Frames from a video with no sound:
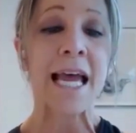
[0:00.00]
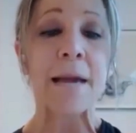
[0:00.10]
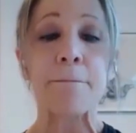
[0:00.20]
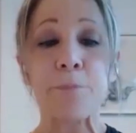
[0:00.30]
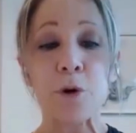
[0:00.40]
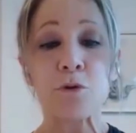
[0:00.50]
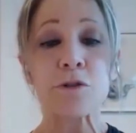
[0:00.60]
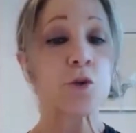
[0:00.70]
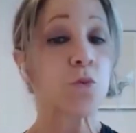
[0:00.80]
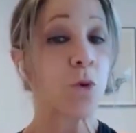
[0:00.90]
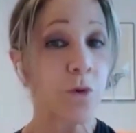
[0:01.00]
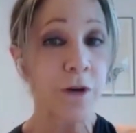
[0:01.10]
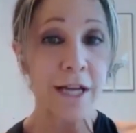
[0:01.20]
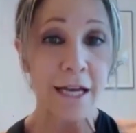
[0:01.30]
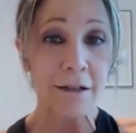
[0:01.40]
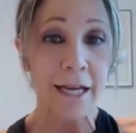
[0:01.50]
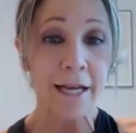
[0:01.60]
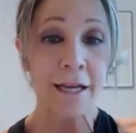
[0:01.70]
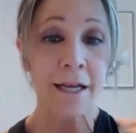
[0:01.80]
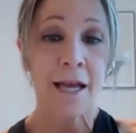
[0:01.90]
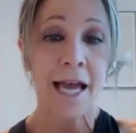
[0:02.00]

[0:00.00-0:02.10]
It boosts wound healing